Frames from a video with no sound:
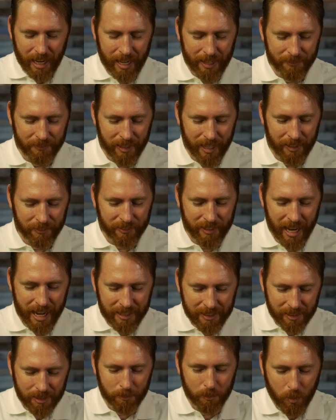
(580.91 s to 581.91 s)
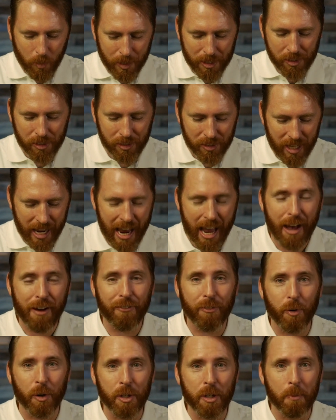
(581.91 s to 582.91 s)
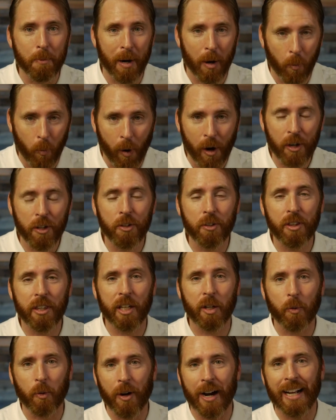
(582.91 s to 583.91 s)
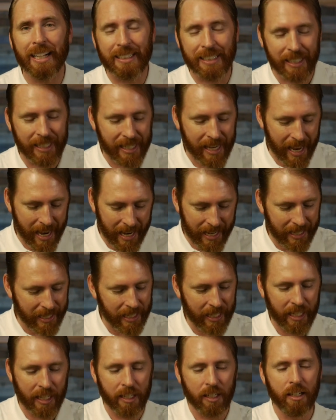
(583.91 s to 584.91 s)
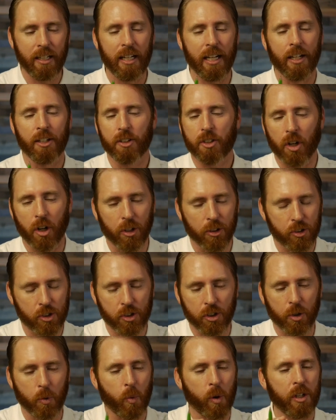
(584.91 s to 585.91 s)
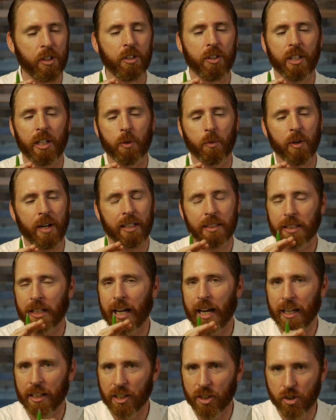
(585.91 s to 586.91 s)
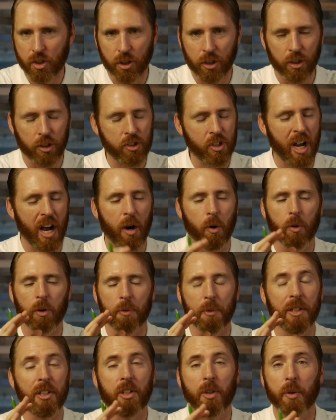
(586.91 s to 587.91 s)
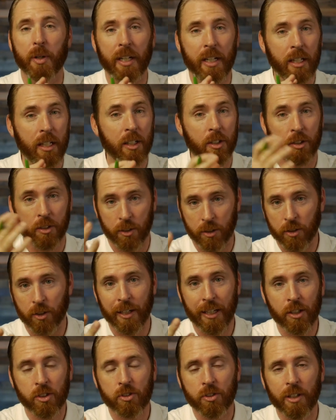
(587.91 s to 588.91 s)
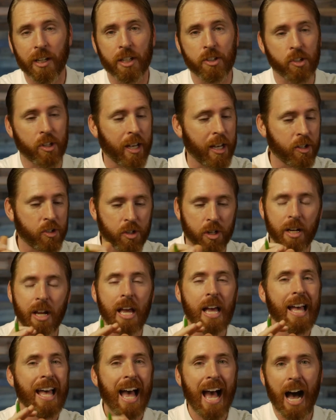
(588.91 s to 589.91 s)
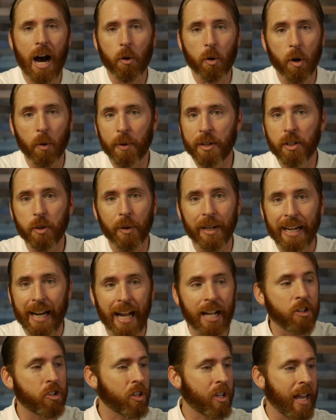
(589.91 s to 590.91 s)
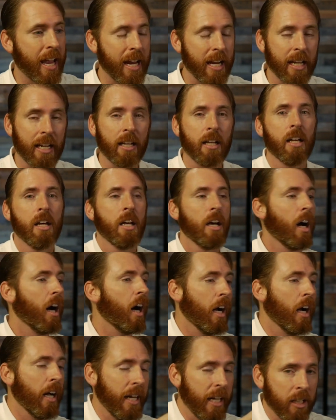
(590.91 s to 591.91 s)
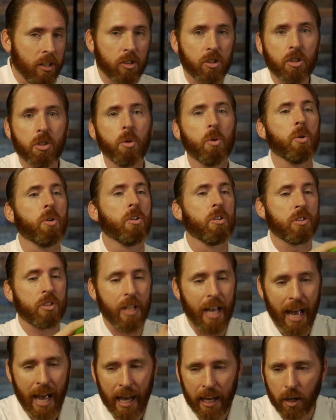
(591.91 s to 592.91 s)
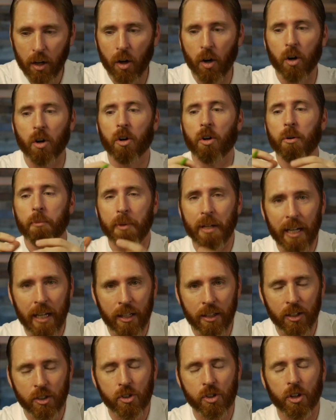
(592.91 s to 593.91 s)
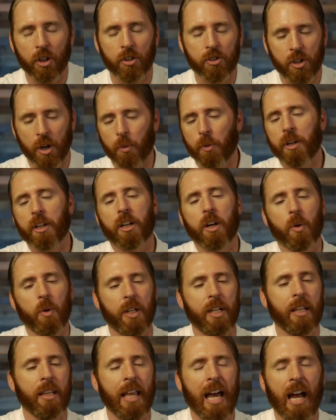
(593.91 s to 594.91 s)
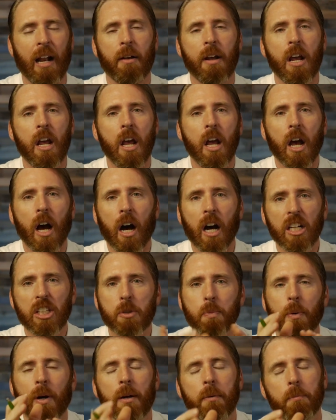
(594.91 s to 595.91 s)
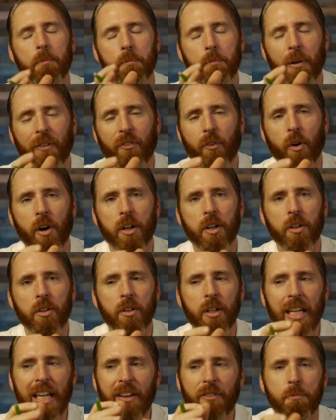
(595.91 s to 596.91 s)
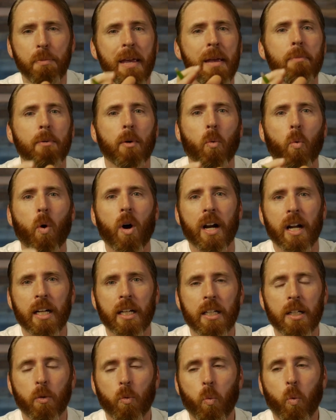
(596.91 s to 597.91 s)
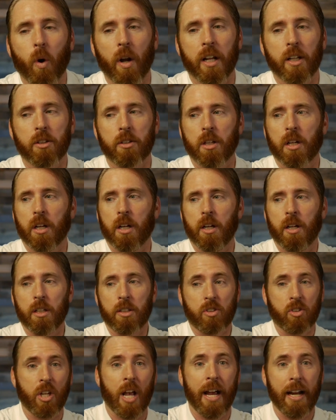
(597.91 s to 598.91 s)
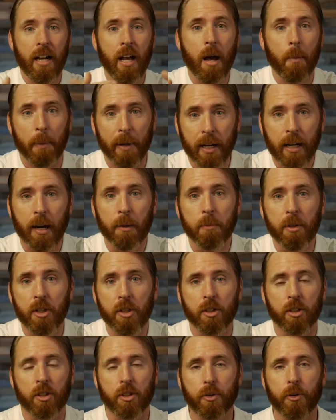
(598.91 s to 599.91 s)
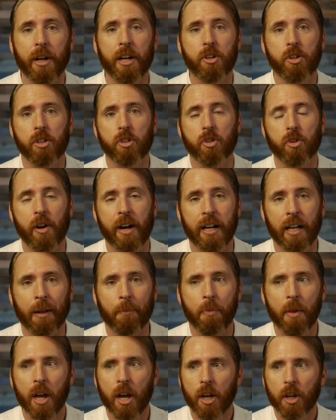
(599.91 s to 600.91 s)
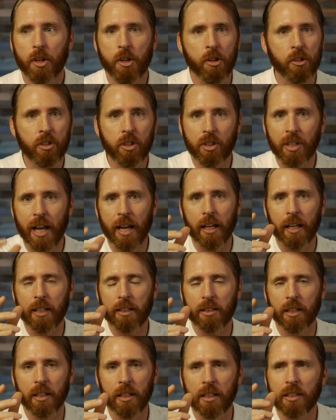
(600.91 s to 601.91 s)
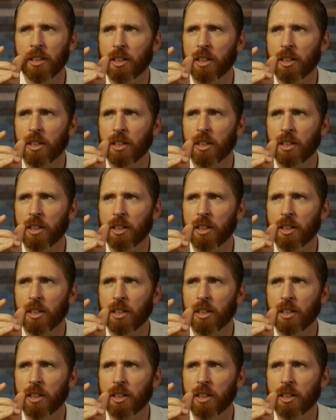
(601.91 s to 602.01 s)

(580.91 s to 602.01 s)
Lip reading: I've got some questions I have for you about where you think we're at today in culture, where you think we're at today in the church. How are we doing your history and education? How are we doing educating in schools, at home, in the church? I want to go into that. But before I do, if people want to sign up and come to your creation training, you're just at, is it